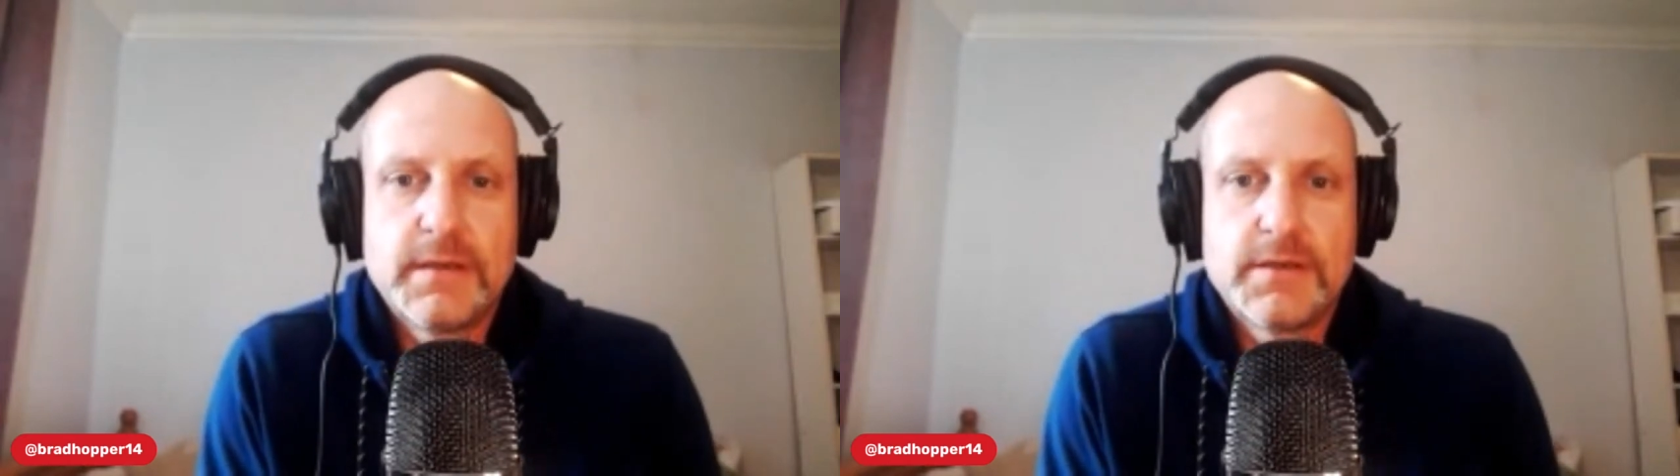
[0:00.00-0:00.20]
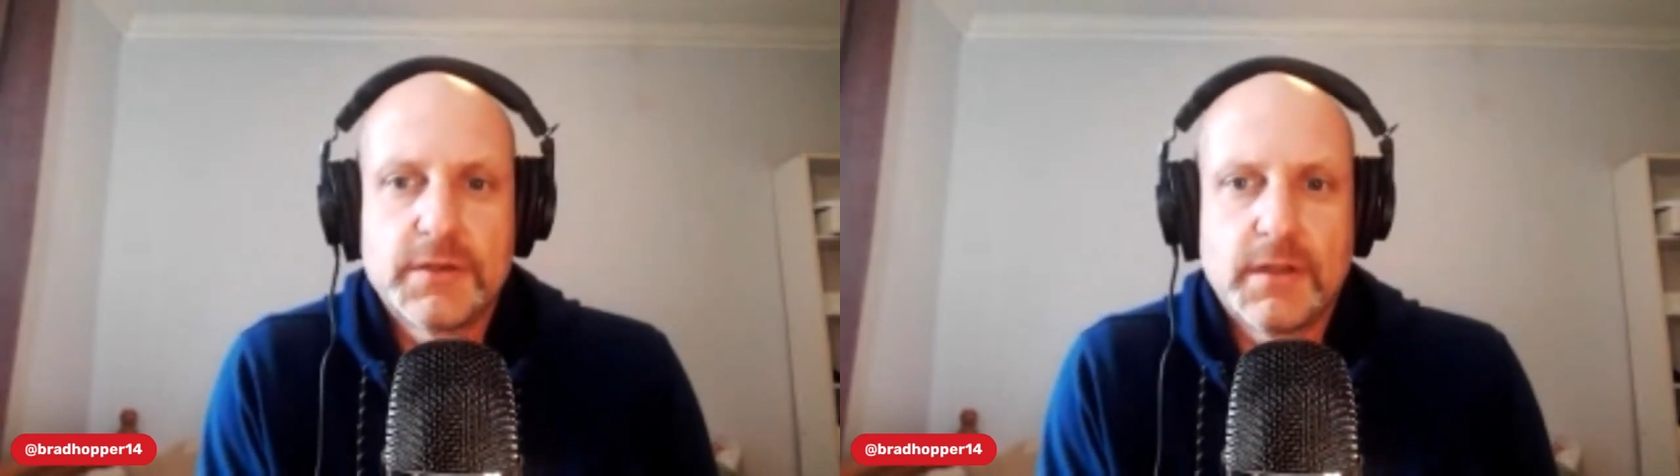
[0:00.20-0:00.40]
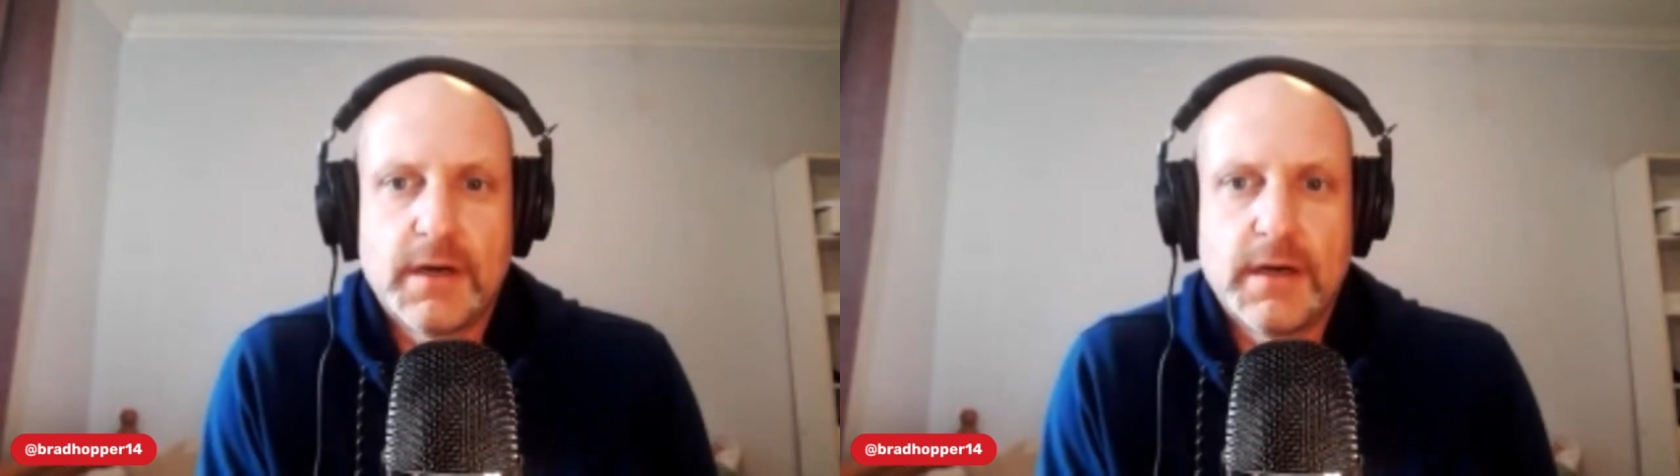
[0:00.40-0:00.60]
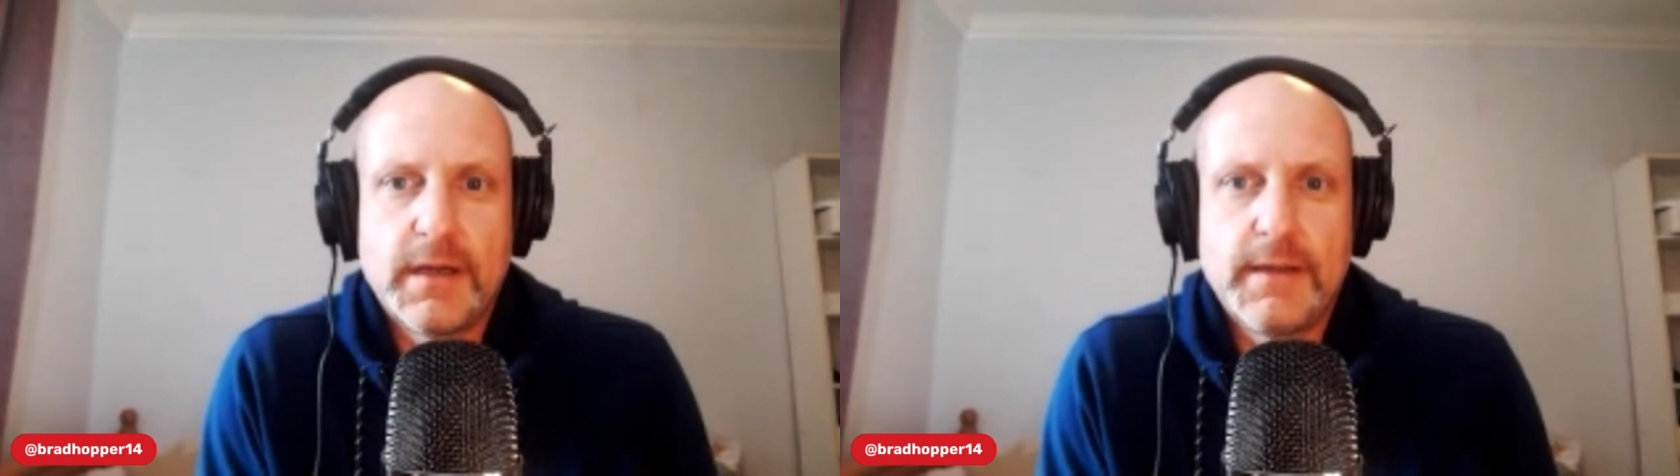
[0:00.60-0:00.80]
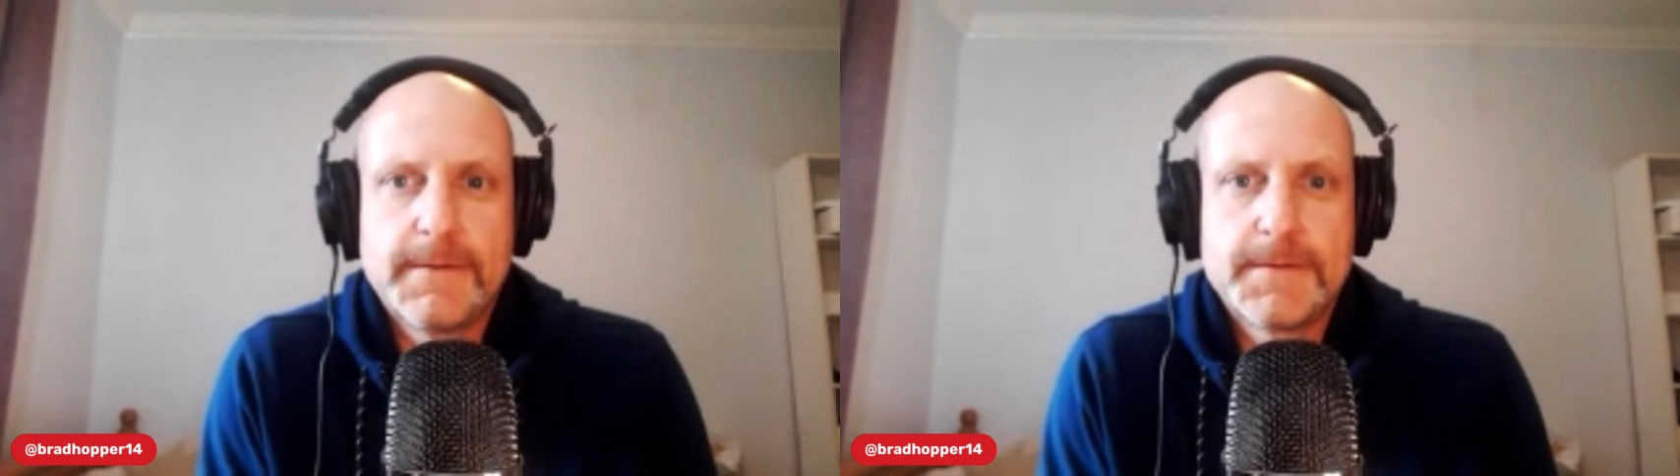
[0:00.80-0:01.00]

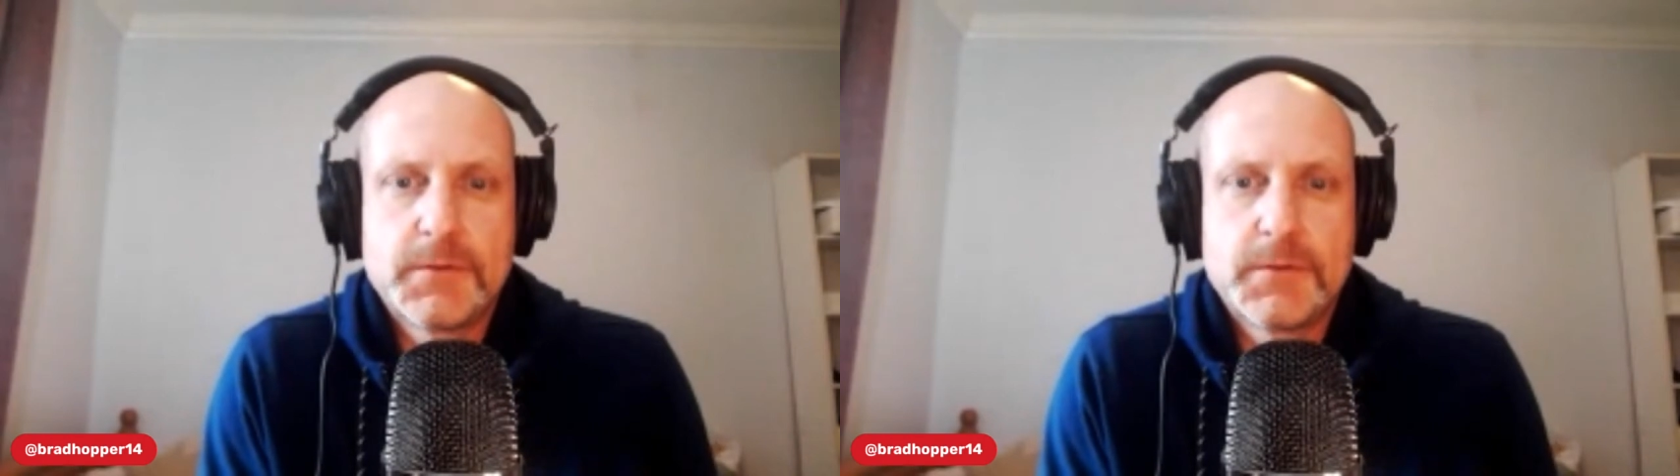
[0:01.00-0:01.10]
July